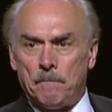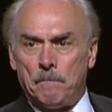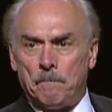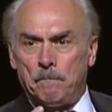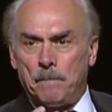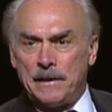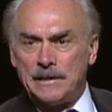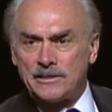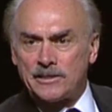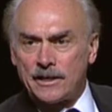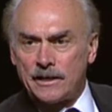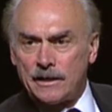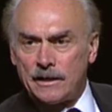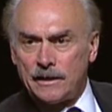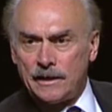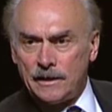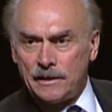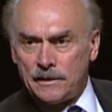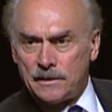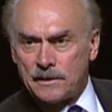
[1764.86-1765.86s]

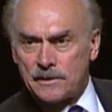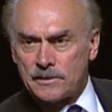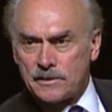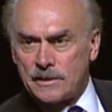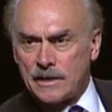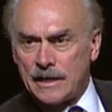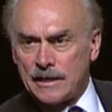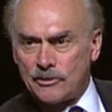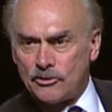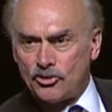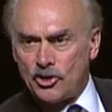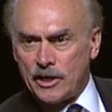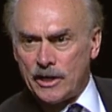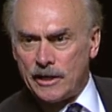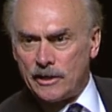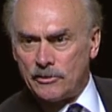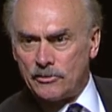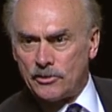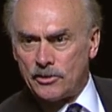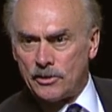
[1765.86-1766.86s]
basically does not
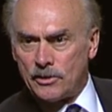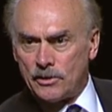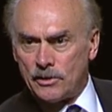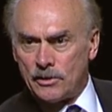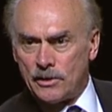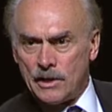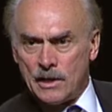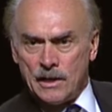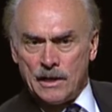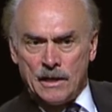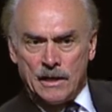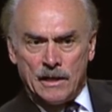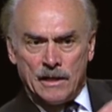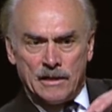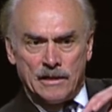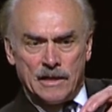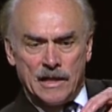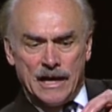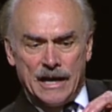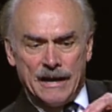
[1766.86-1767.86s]
change.
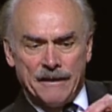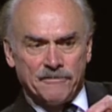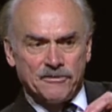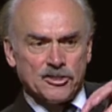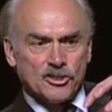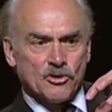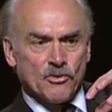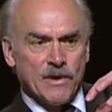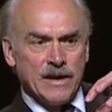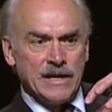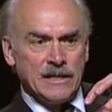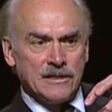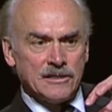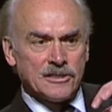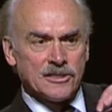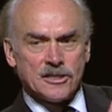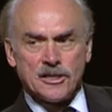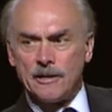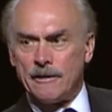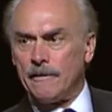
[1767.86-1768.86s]
They have
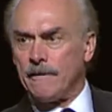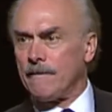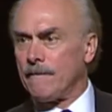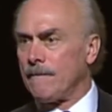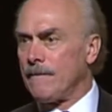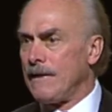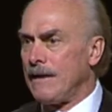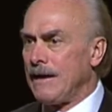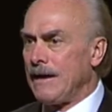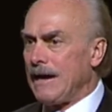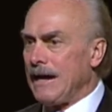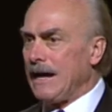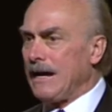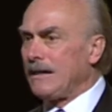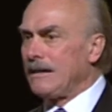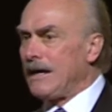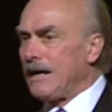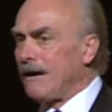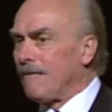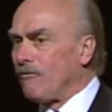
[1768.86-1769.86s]
strengths and
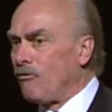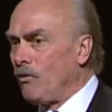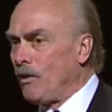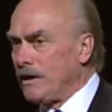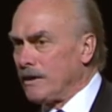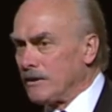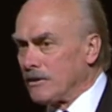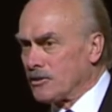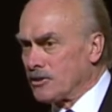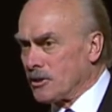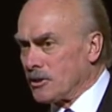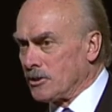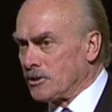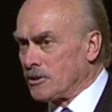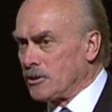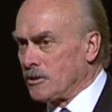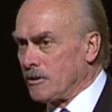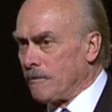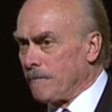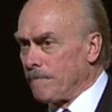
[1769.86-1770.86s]
they have
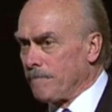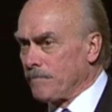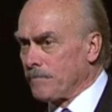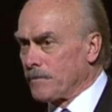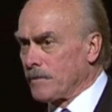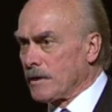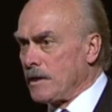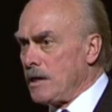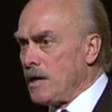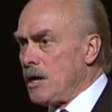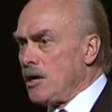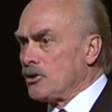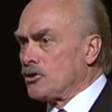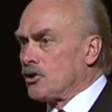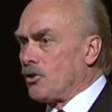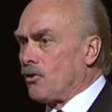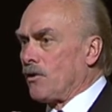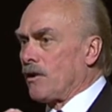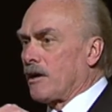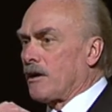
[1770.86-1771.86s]
weaknesses.
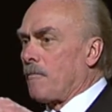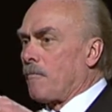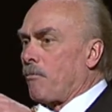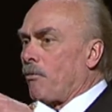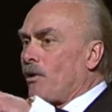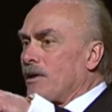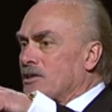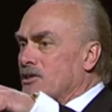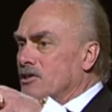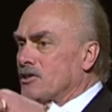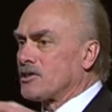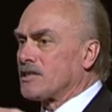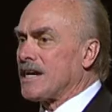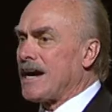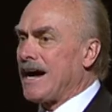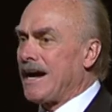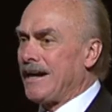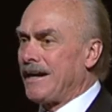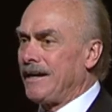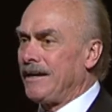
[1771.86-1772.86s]
So in a compressed
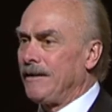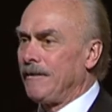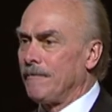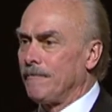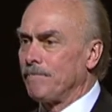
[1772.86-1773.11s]
society,